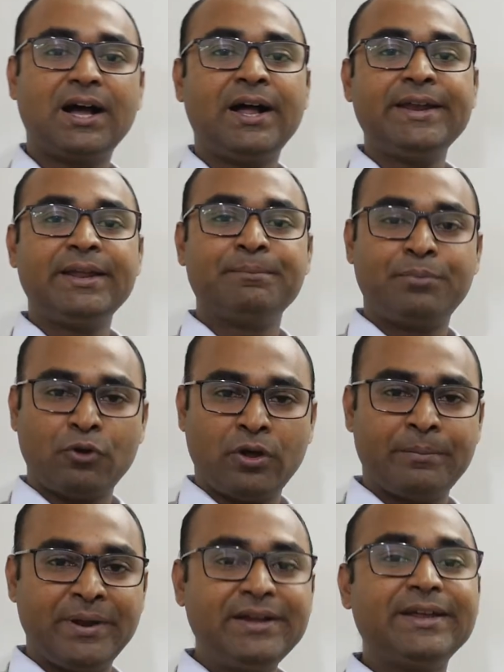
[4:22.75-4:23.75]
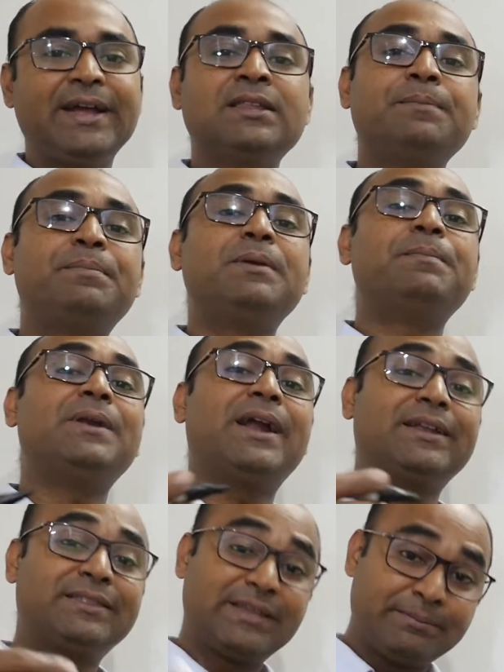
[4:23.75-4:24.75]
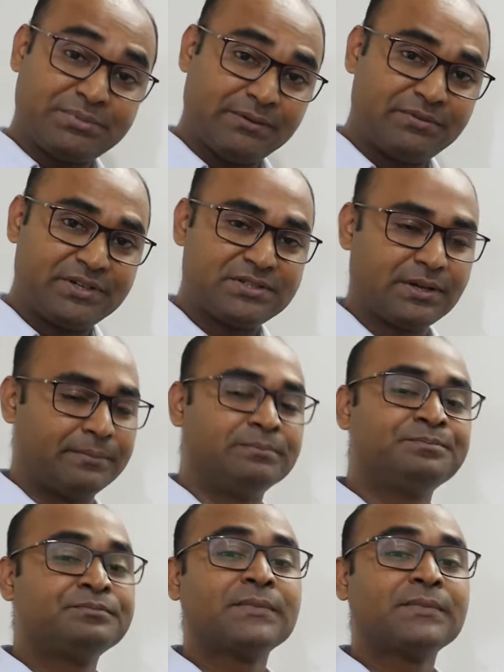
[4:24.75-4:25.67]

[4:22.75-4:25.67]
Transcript: unemployment and the people are themselves reserved.